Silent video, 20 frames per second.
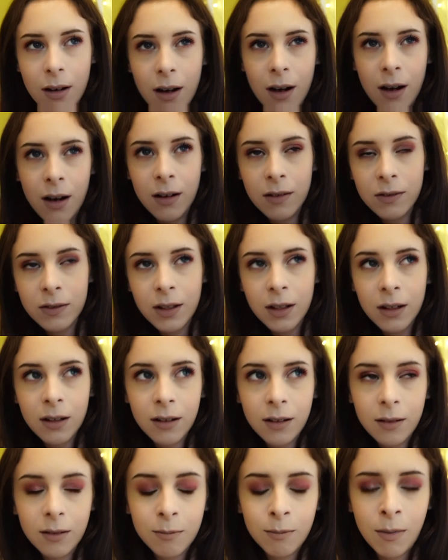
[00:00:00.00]

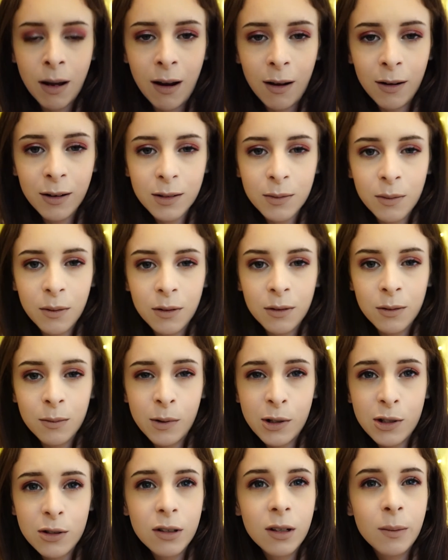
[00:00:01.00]
after my last one,
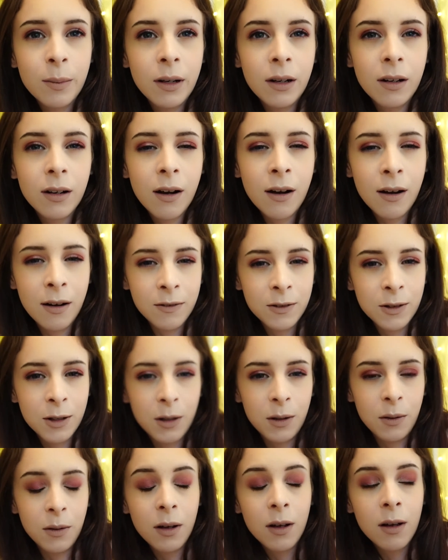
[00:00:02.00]
which should have been
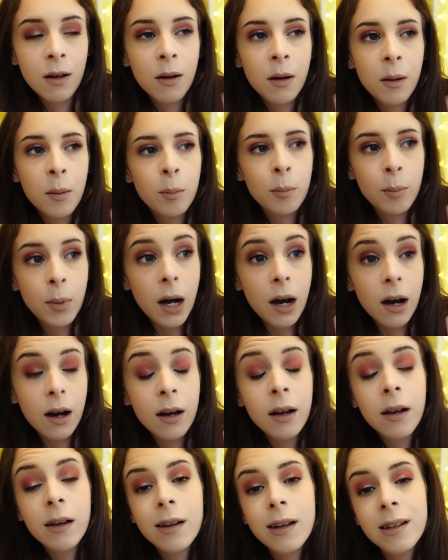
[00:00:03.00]
2:30,
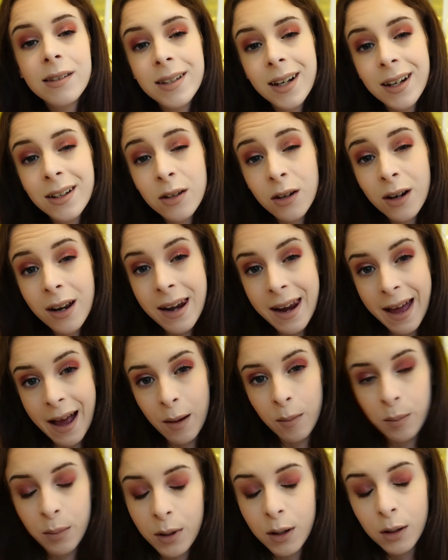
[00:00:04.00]
but instead I took a
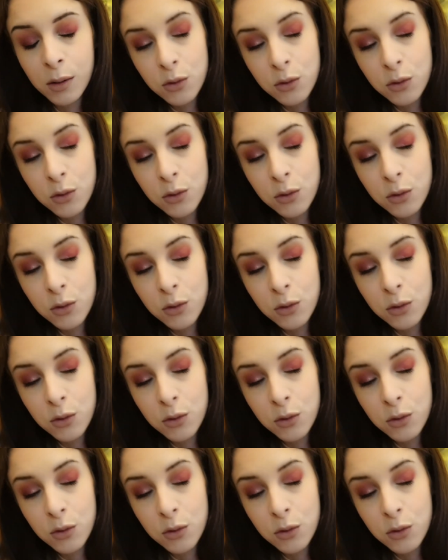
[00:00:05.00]
nap.